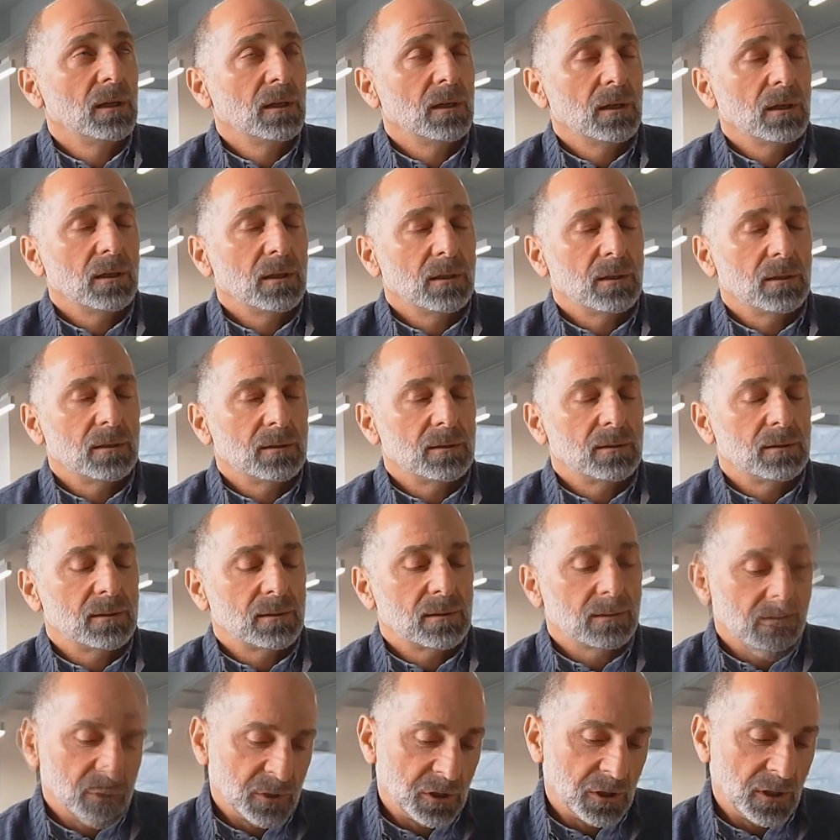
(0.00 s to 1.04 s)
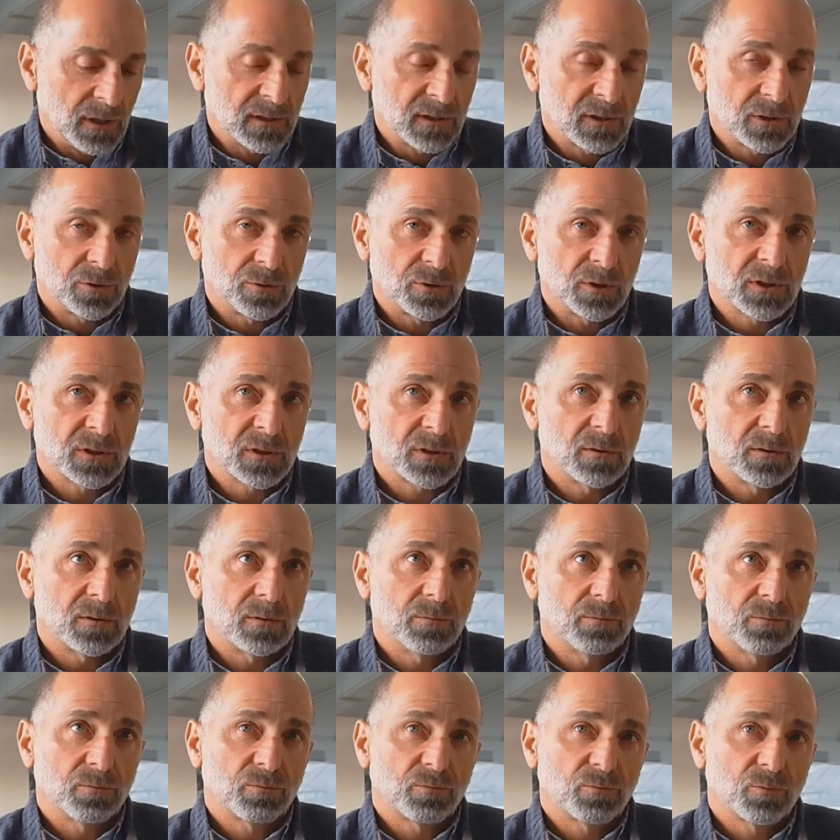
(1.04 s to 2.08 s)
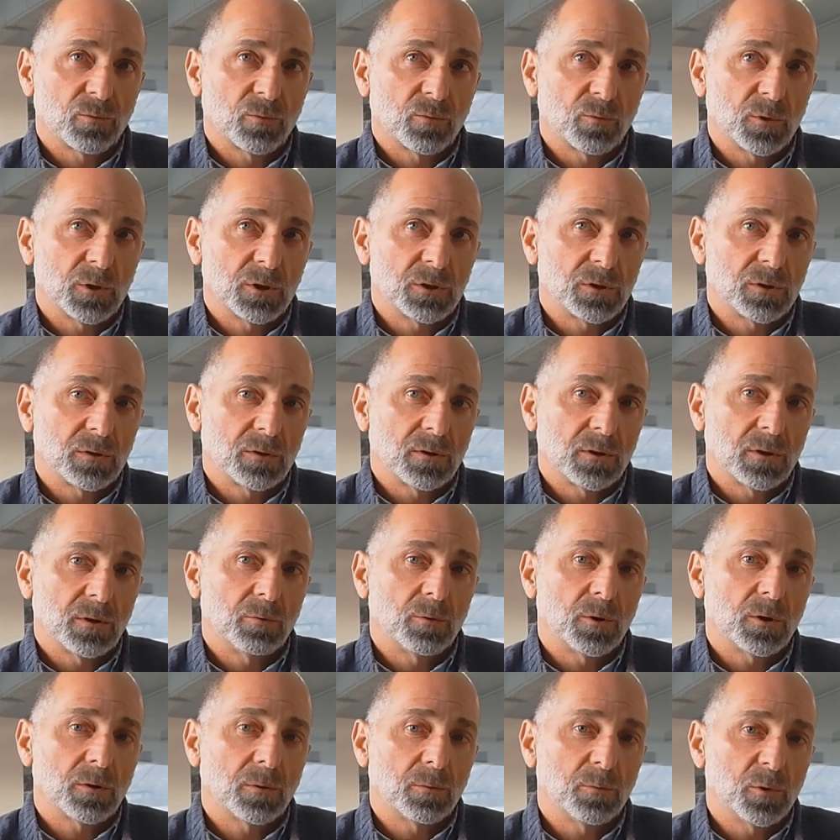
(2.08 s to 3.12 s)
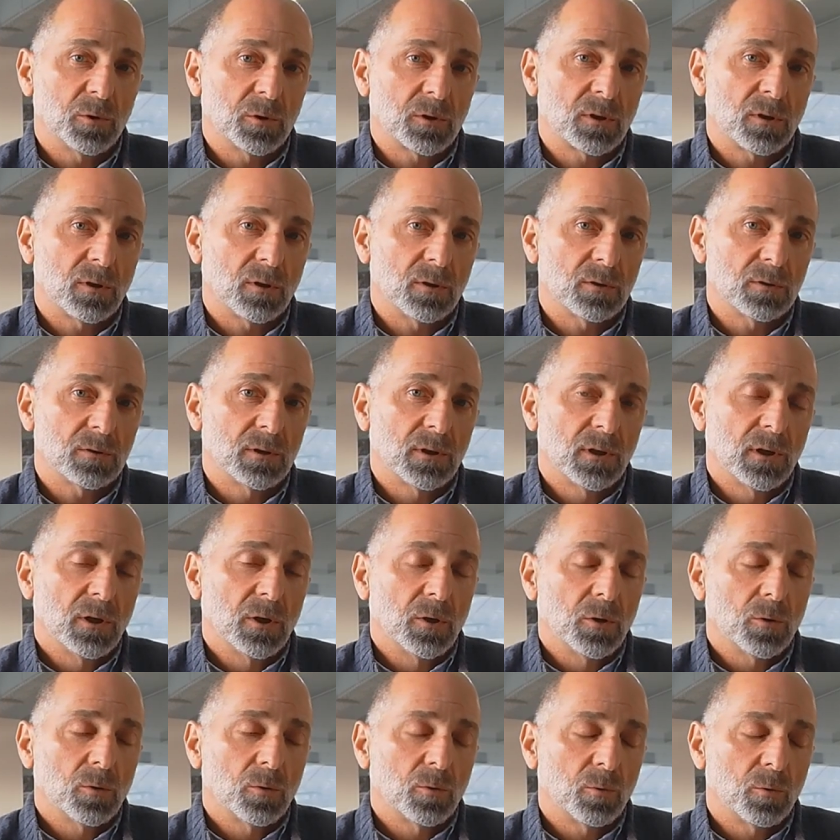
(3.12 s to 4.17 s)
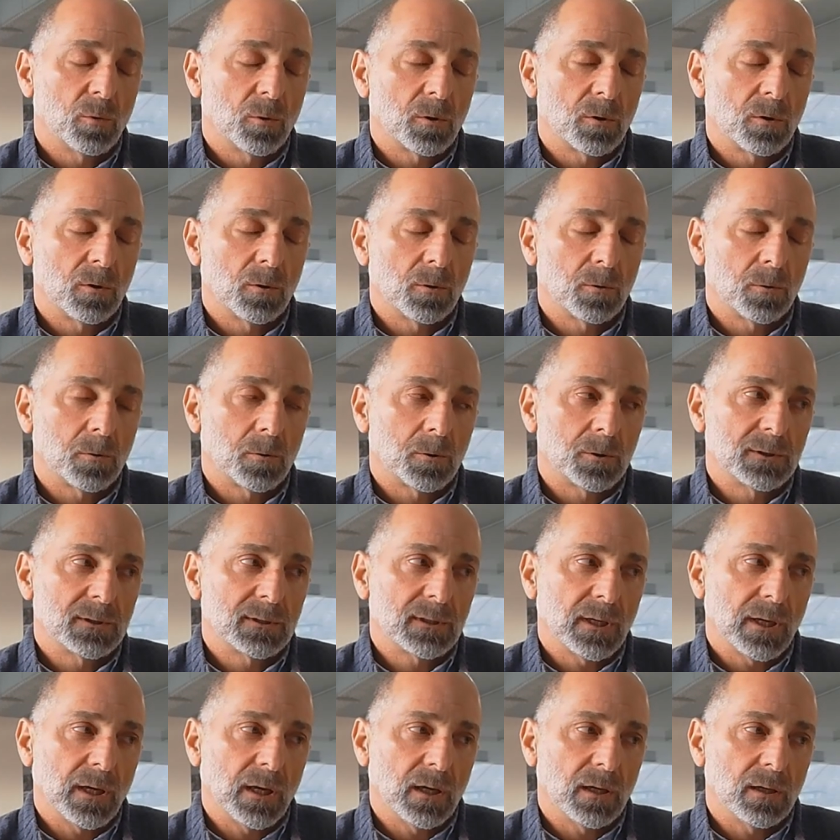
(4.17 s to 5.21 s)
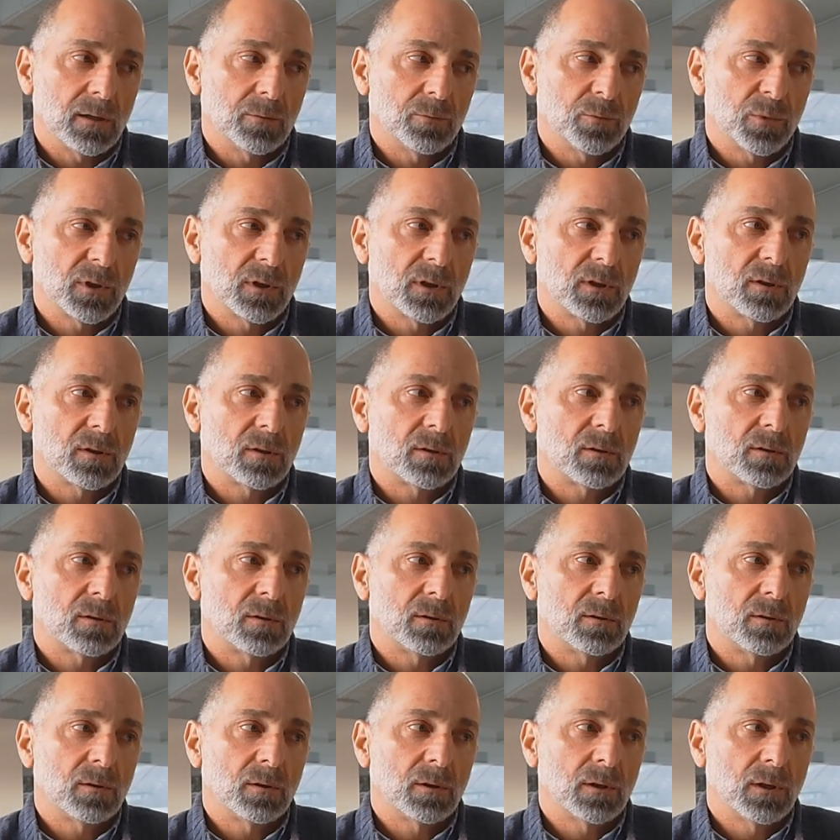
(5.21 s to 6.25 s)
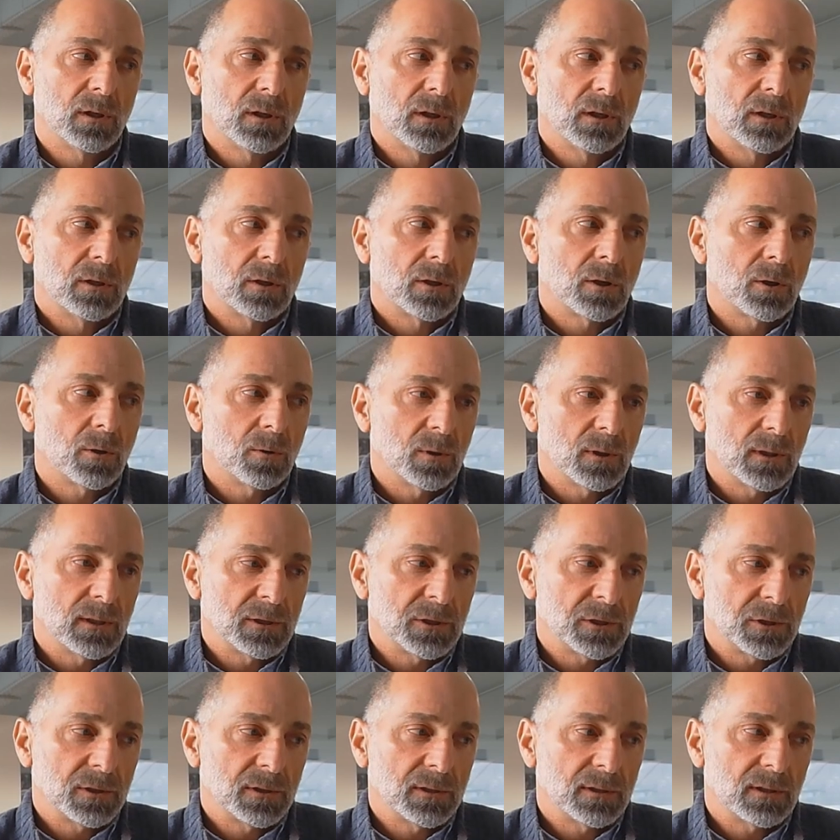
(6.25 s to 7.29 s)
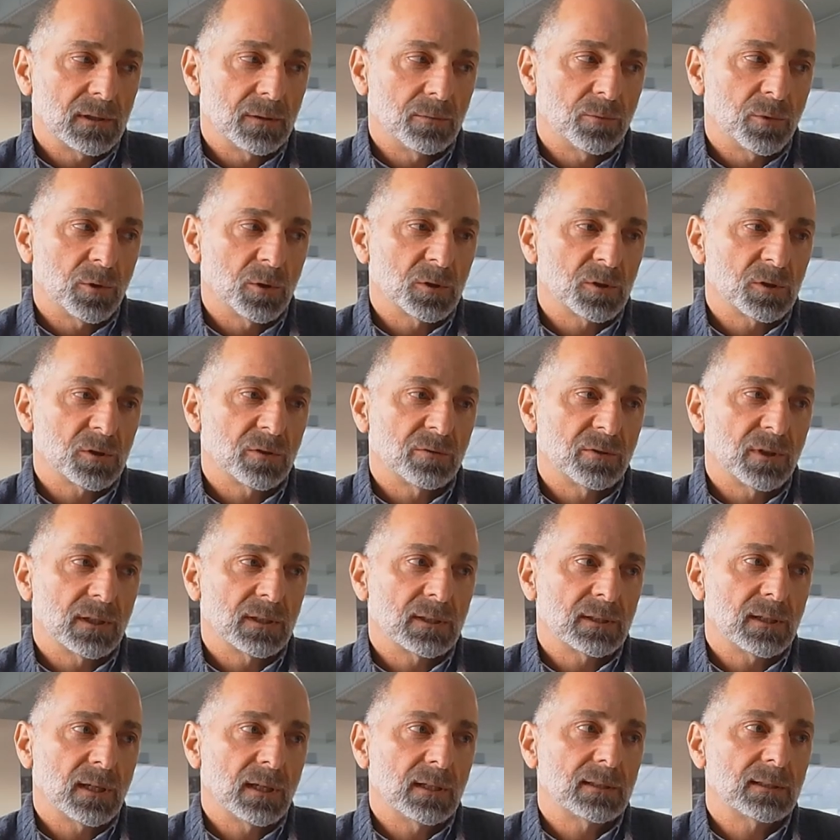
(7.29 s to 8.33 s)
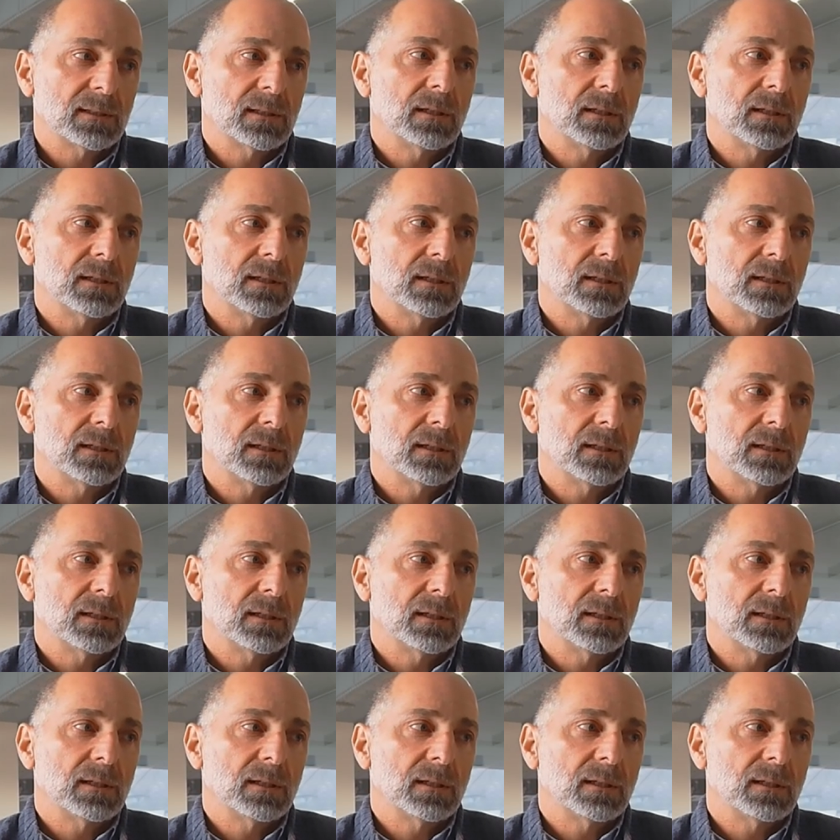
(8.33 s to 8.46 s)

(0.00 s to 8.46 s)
is Jess Driscoll, which he wrote a book called Warlords and Political Coalitions in Post-Soviet States.